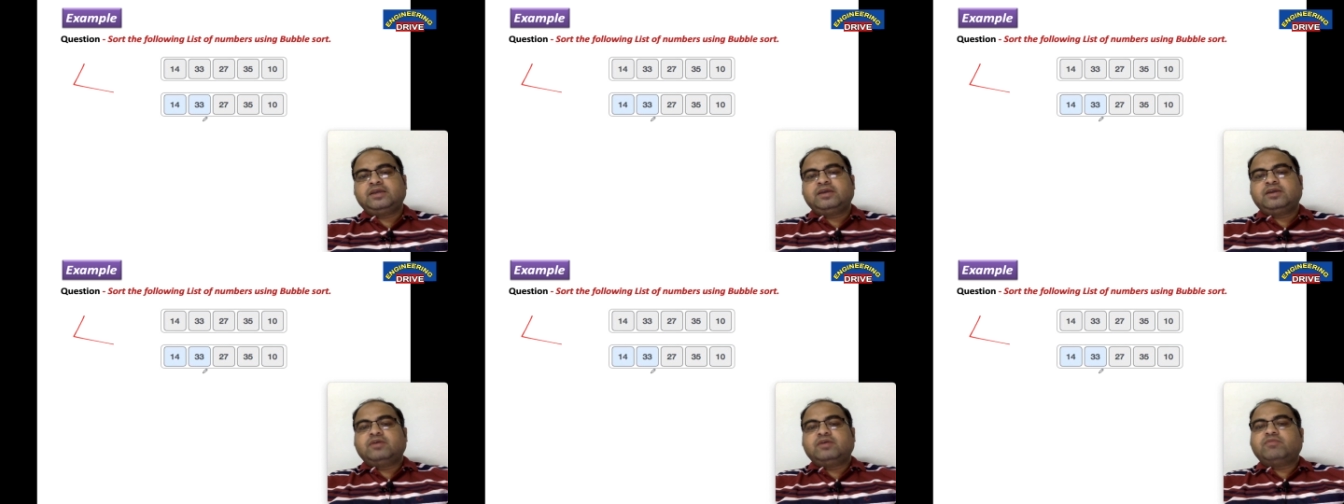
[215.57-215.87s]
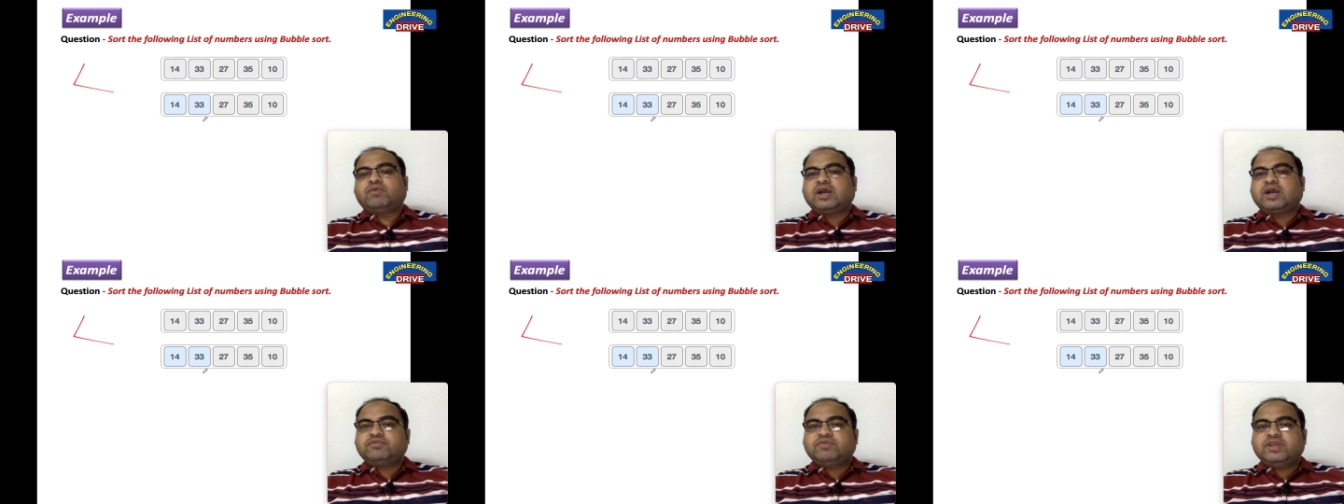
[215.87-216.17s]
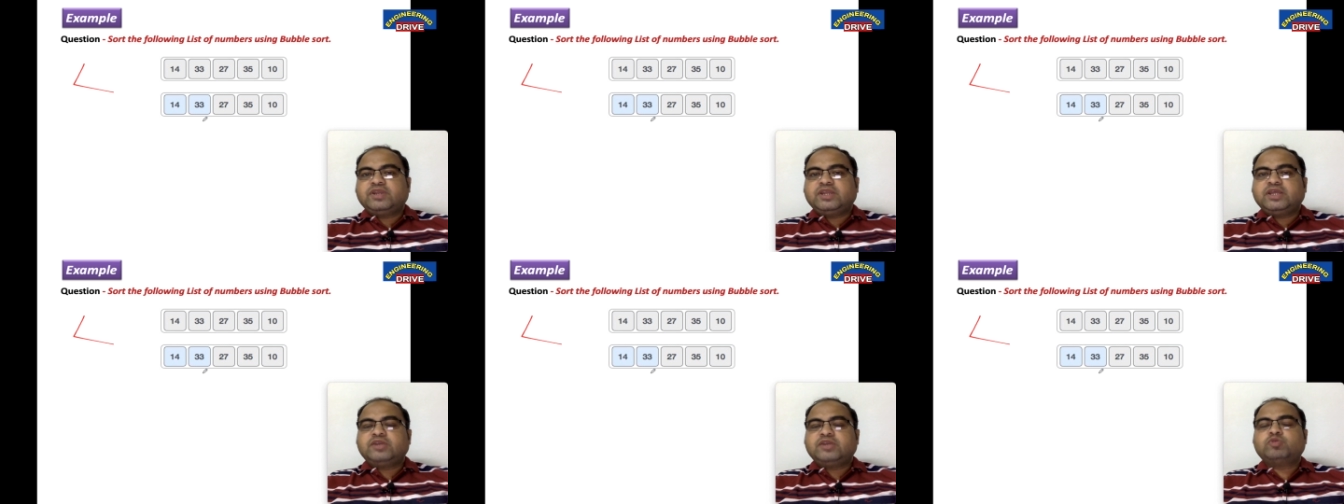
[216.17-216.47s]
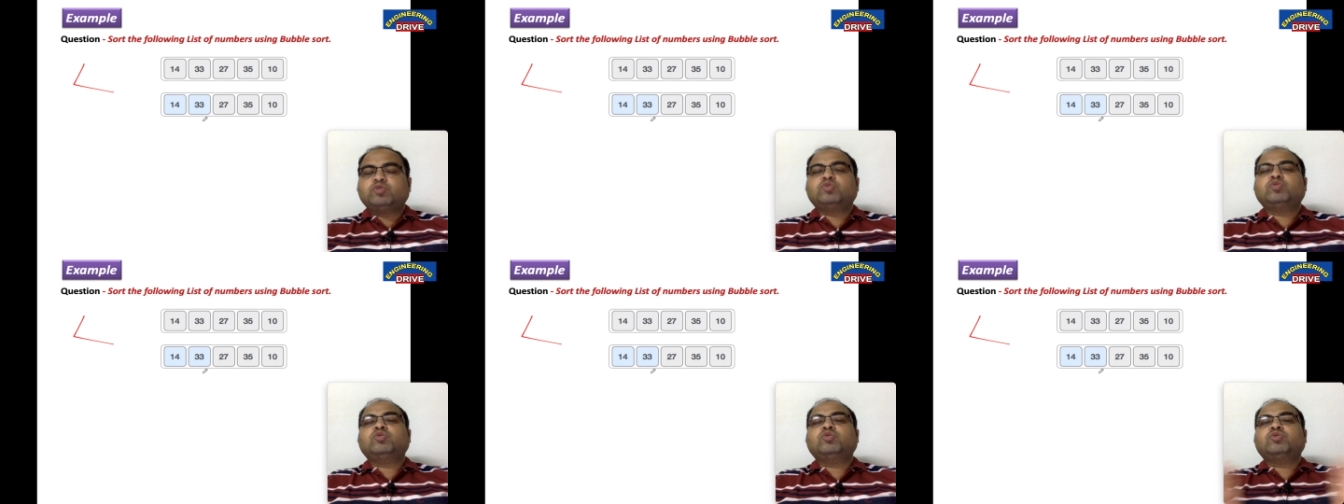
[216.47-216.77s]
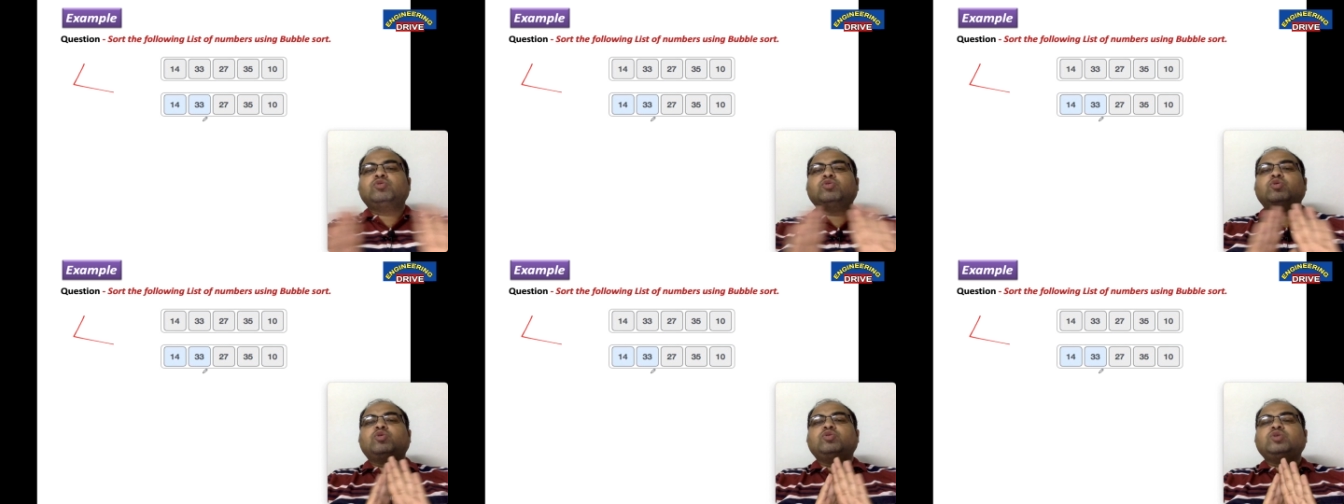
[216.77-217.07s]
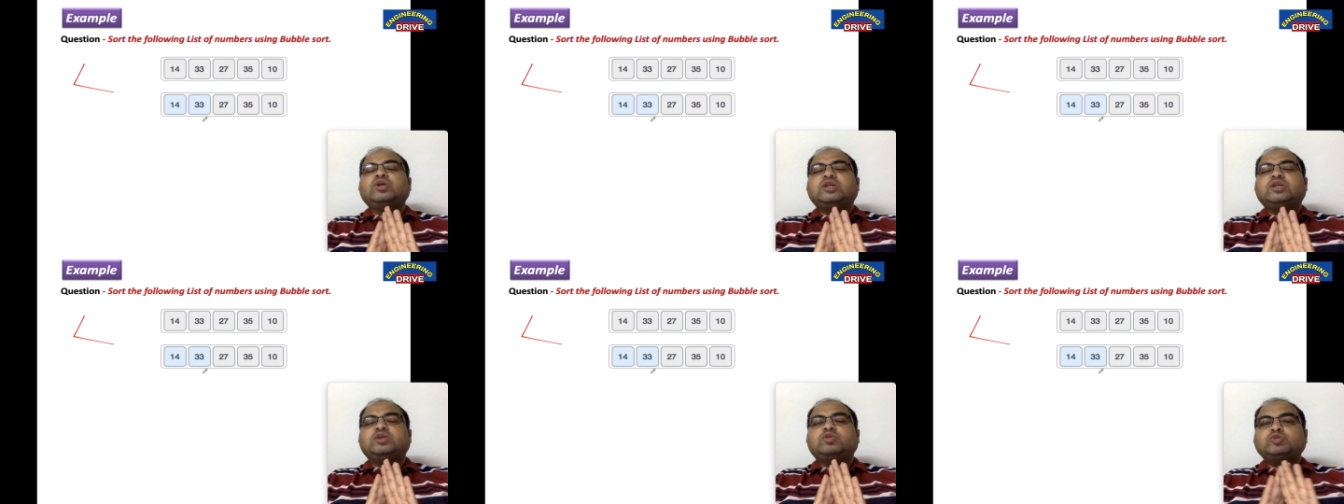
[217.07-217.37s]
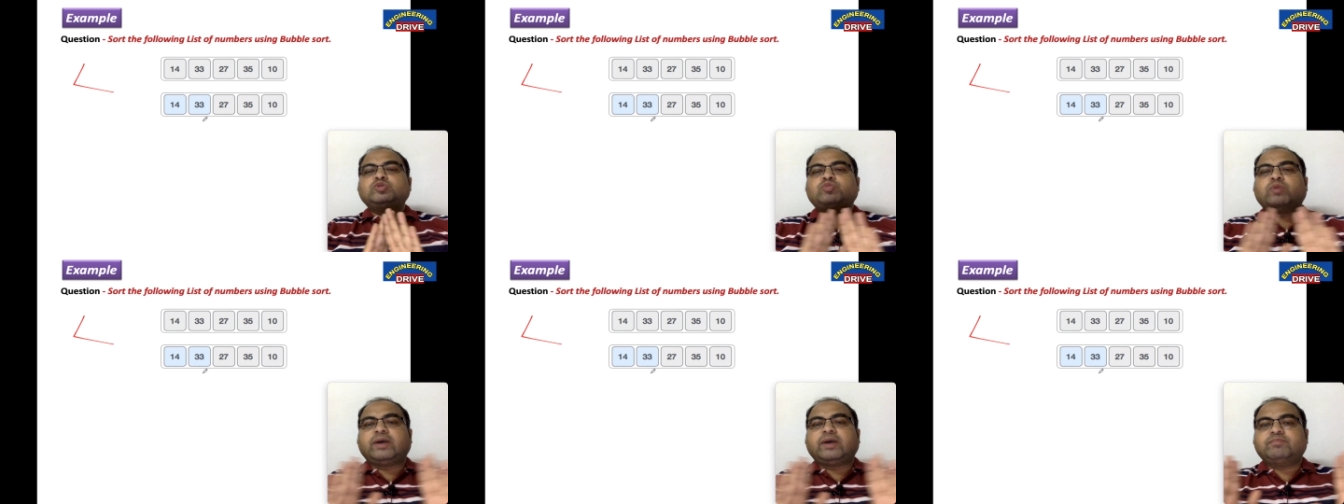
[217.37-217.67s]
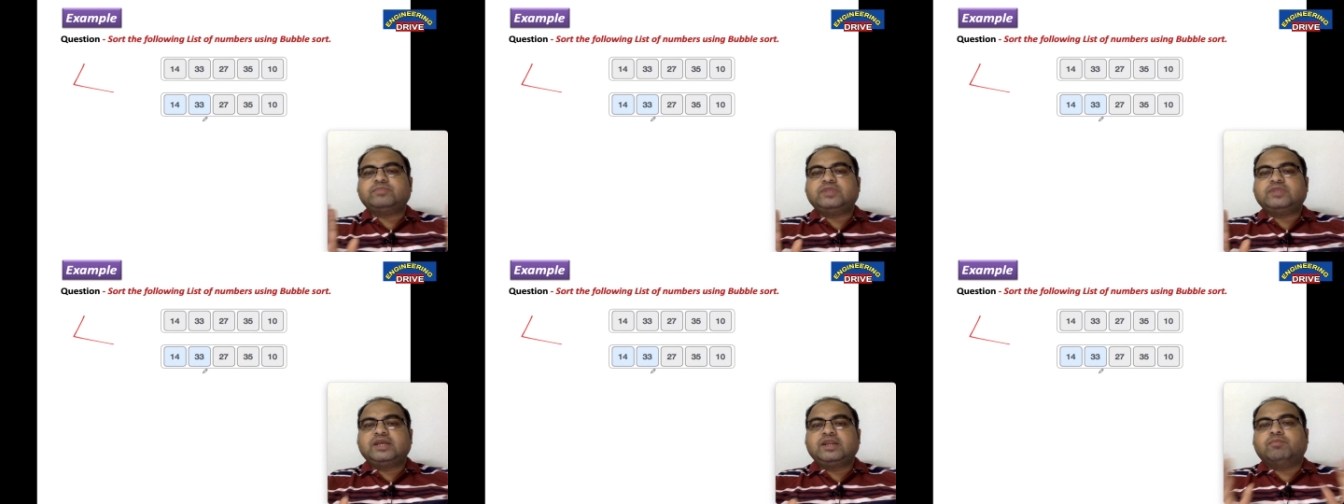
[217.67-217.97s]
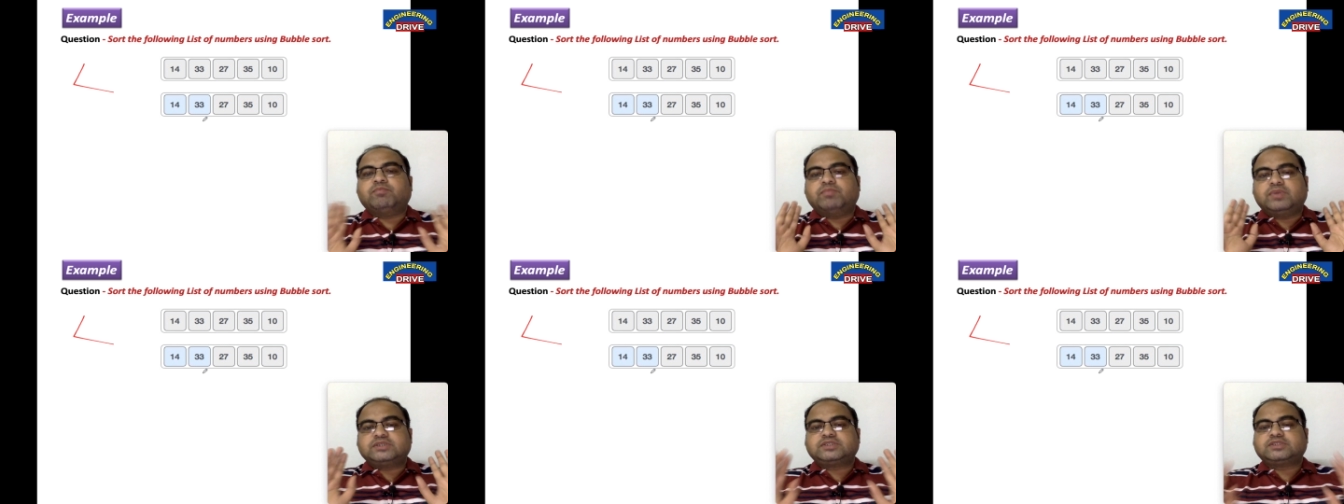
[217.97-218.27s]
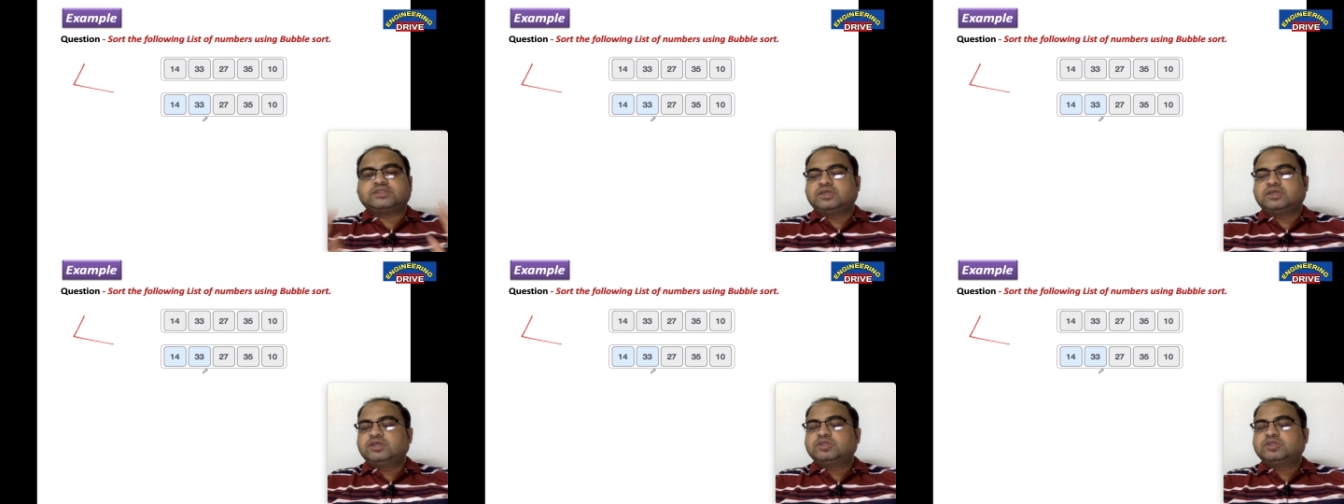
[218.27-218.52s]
what we need to do? No need to swap the numbers.